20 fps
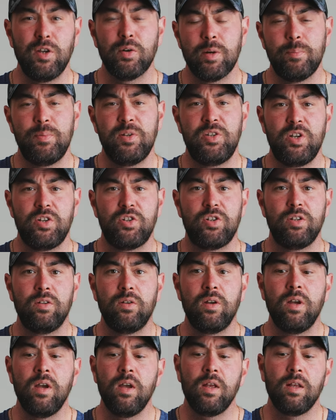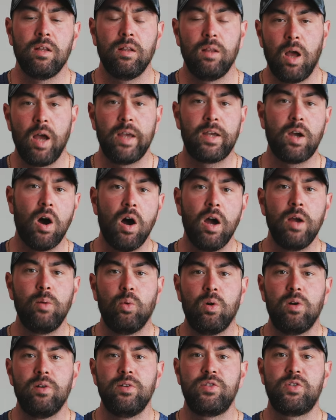in a position like I
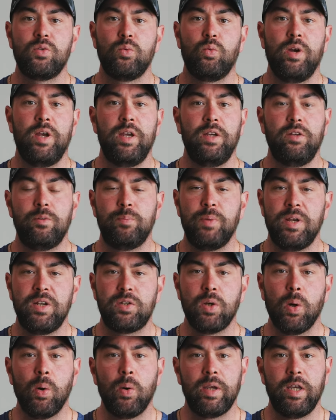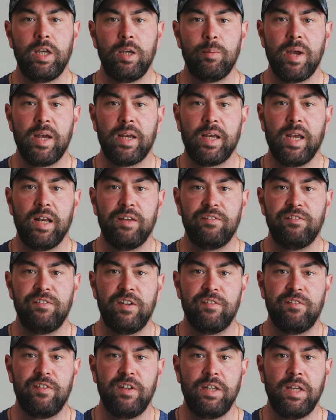was, where you'd been talking about getting
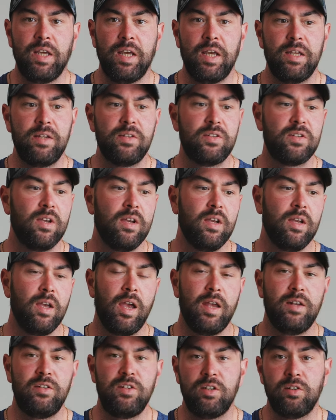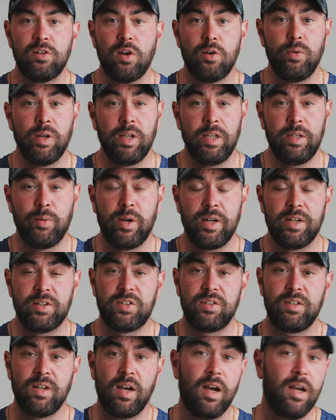fit for years and didn't know really where to
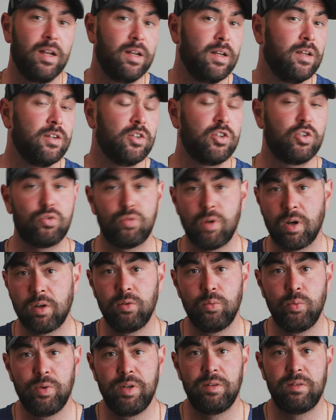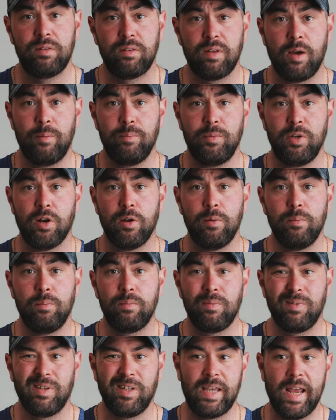start, struggle with
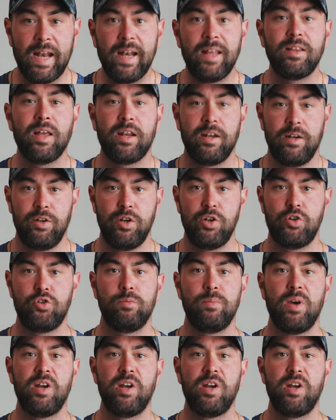getting that initial